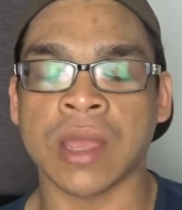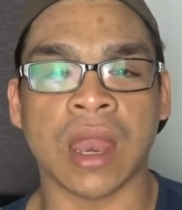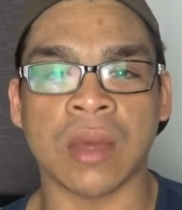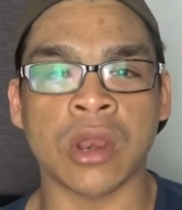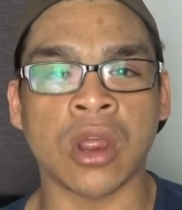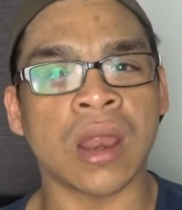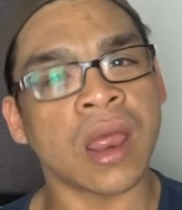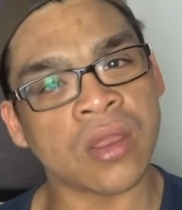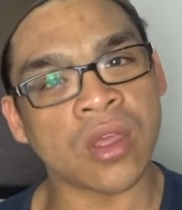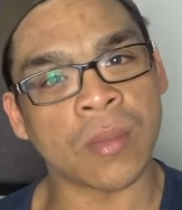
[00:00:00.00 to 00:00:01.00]
Yeah, let me know
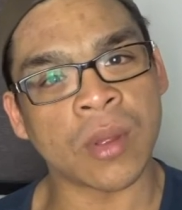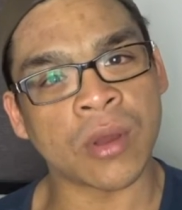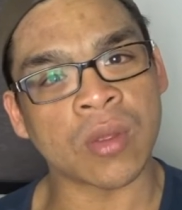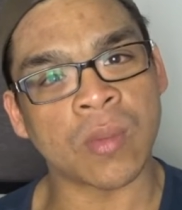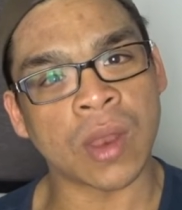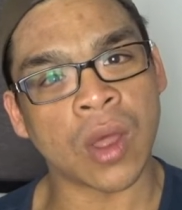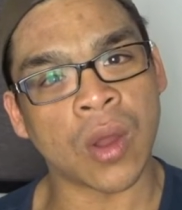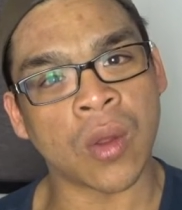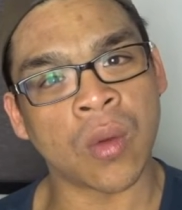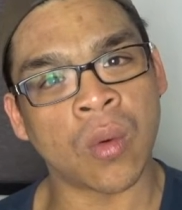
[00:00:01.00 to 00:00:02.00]
down in the comment box
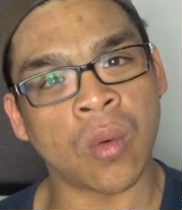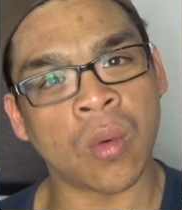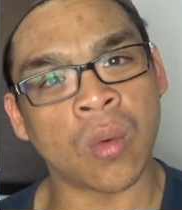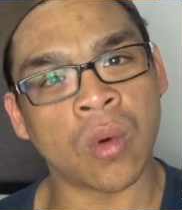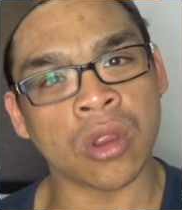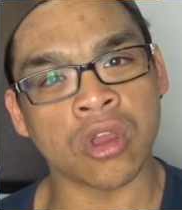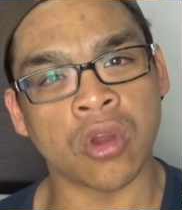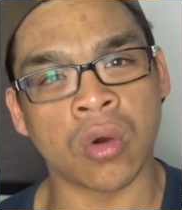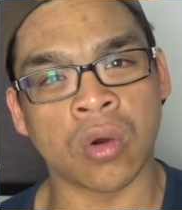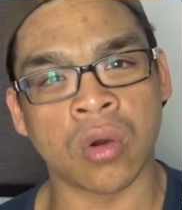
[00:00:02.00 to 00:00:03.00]
below what
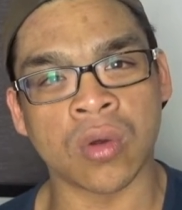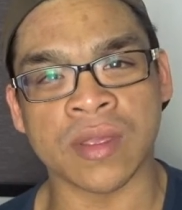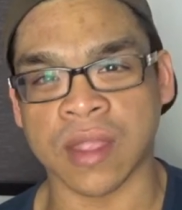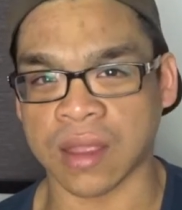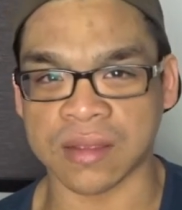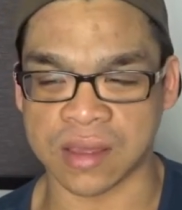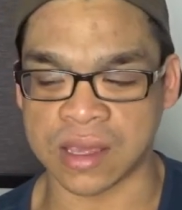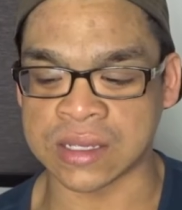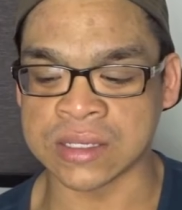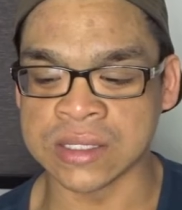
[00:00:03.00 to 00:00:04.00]
your stance
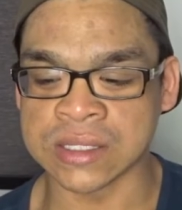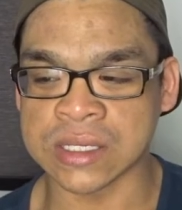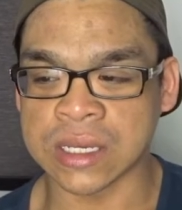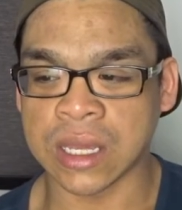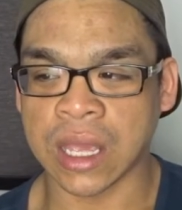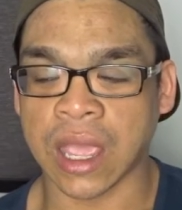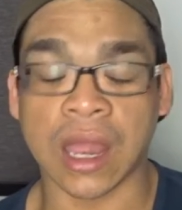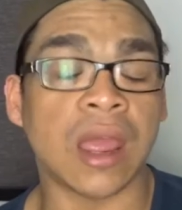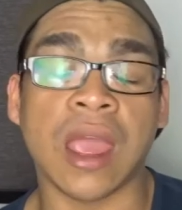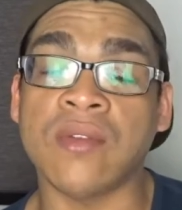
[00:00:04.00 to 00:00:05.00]
is.
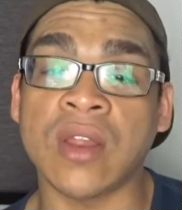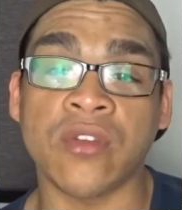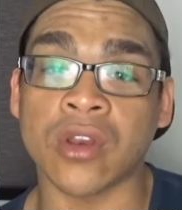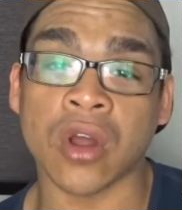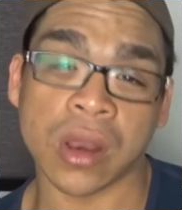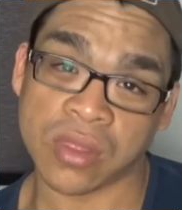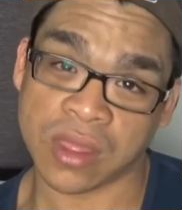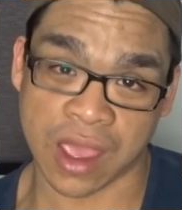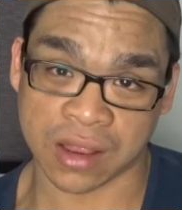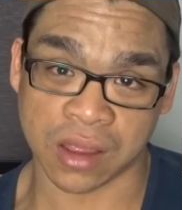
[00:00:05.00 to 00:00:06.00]
And even if you're not in
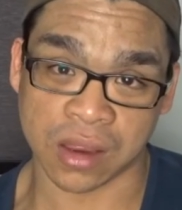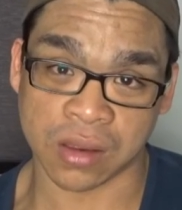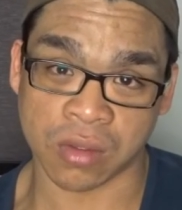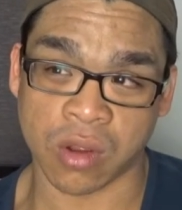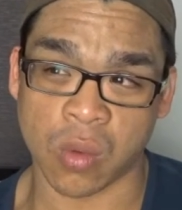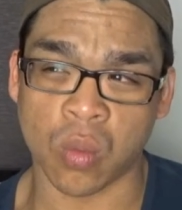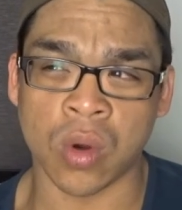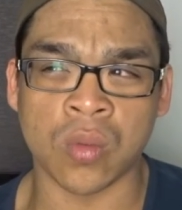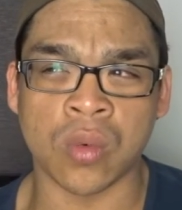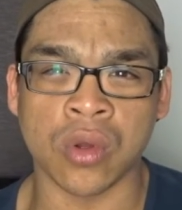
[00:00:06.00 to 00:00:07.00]
the acting industry,
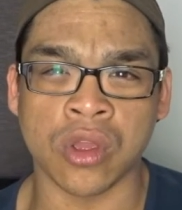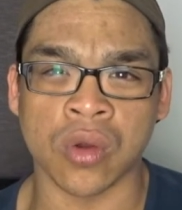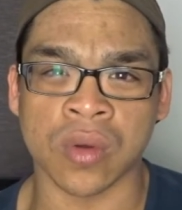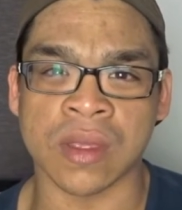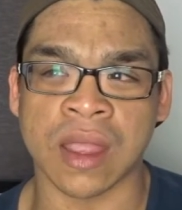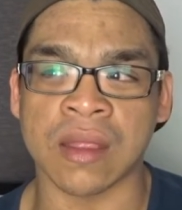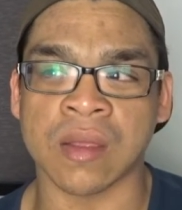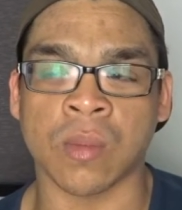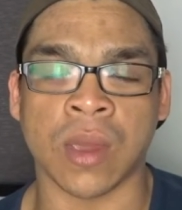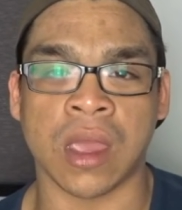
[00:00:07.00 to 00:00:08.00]
what would your
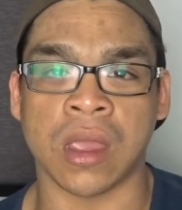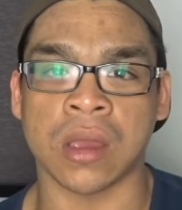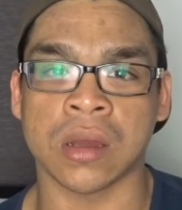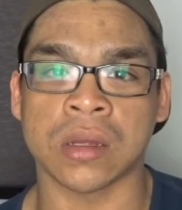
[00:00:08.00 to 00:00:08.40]
stance be?